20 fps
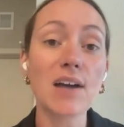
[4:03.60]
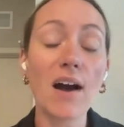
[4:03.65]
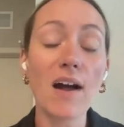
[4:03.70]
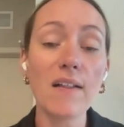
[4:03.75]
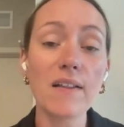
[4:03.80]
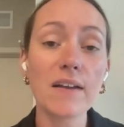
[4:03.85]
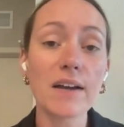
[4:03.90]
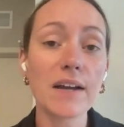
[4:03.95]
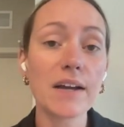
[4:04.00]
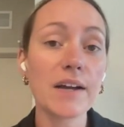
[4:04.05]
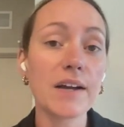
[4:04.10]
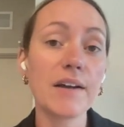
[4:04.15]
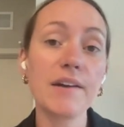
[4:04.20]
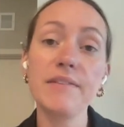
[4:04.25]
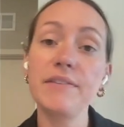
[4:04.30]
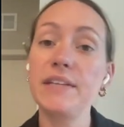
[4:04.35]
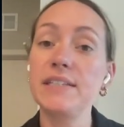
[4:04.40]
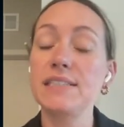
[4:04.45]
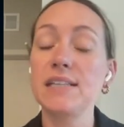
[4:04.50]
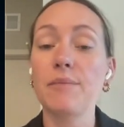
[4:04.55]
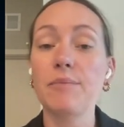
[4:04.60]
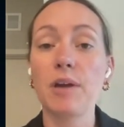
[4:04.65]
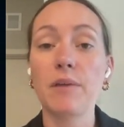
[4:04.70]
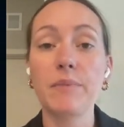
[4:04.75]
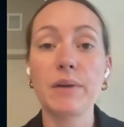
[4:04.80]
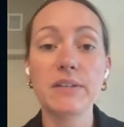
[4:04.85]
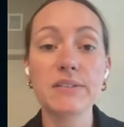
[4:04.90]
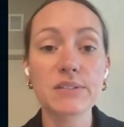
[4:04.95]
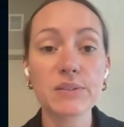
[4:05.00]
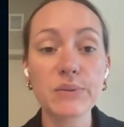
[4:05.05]
Scholar this
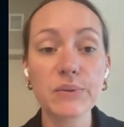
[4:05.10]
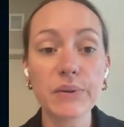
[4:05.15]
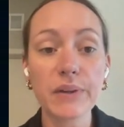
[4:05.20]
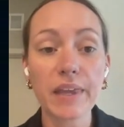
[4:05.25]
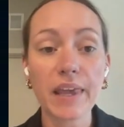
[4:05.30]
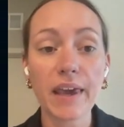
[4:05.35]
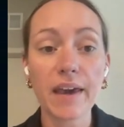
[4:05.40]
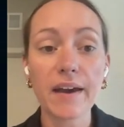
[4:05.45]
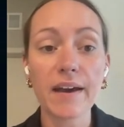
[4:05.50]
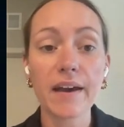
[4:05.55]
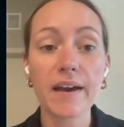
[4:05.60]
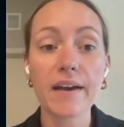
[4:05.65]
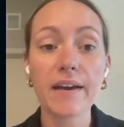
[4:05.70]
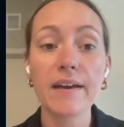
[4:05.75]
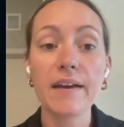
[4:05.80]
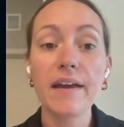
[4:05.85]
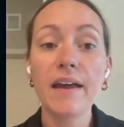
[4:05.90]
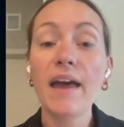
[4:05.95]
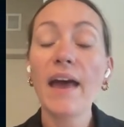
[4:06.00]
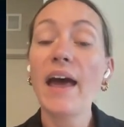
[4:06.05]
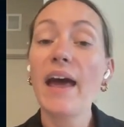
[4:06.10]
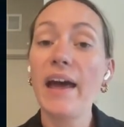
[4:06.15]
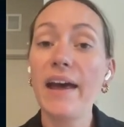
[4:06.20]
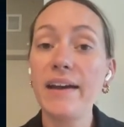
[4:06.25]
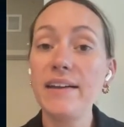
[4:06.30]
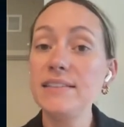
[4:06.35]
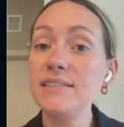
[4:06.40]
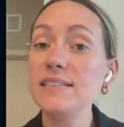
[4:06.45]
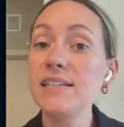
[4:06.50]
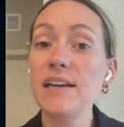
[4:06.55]
upcoming school year
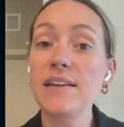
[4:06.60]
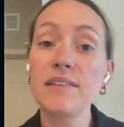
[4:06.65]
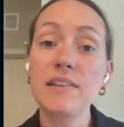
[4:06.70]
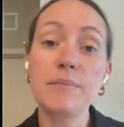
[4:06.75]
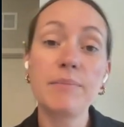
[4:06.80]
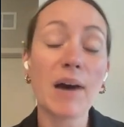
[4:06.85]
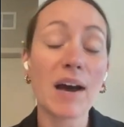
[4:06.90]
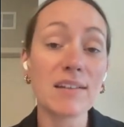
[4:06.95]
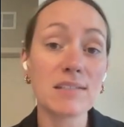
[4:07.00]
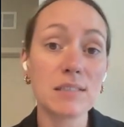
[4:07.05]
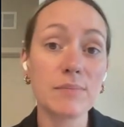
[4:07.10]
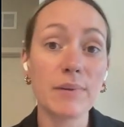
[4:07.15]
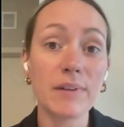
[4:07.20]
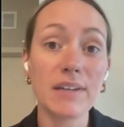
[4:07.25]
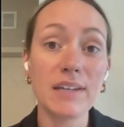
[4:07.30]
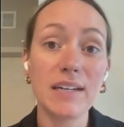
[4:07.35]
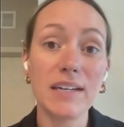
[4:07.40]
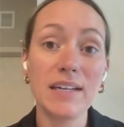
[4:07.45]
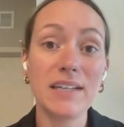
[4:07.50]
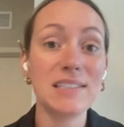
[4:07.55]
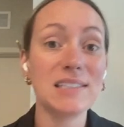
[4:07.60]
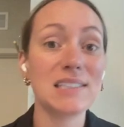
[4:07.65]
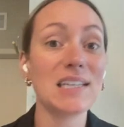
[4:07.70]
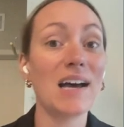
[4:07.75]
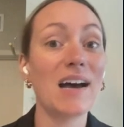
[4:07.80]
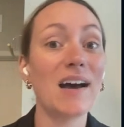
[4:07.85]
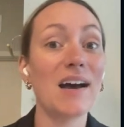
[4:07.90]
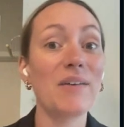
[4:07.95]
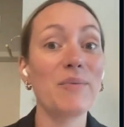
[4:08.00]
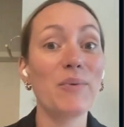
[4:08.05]
and the
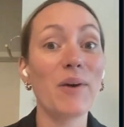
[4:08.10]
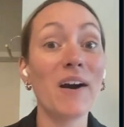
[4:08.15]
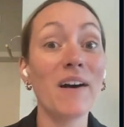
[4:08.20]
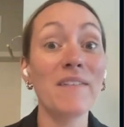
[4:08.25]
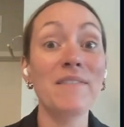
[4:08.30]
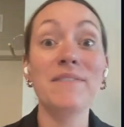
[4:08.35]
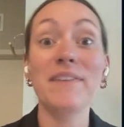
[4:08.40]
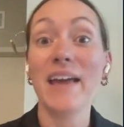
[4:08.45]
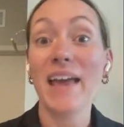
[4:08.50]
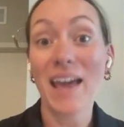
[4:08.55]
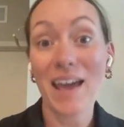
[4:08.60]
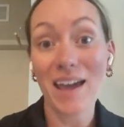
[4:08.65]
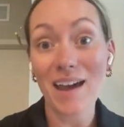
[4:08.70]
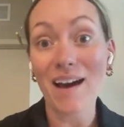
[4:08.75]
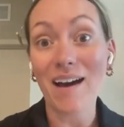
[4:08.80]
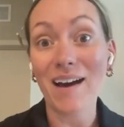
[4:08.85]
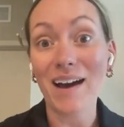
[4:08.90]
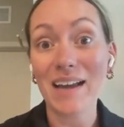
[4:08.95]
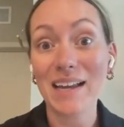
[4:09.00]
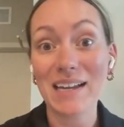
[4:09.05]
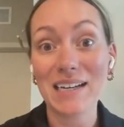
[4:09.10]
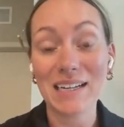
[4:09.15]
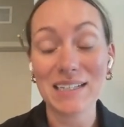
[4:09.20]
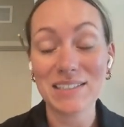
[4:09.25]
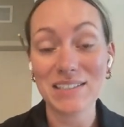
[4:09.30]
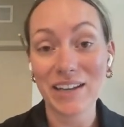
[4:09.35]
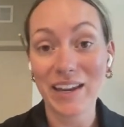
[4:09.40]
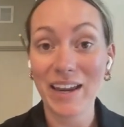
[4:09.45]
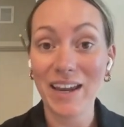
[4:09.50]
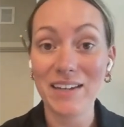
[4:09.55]
possibilities of AI and
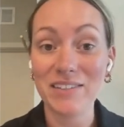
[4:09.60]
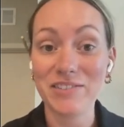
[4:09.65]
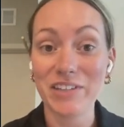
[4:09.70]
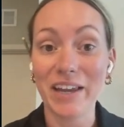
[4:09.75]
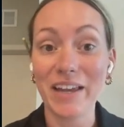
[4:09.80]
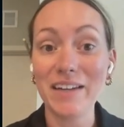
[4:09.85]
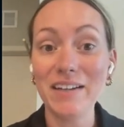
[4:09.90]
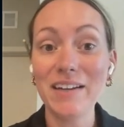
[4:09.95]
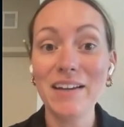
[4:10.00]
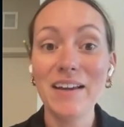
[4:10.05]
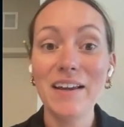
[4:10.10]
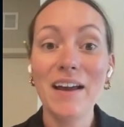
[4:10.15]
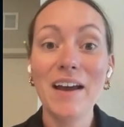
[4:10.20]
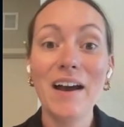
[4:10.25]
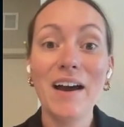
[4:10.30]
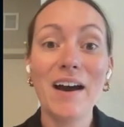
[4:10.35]
education.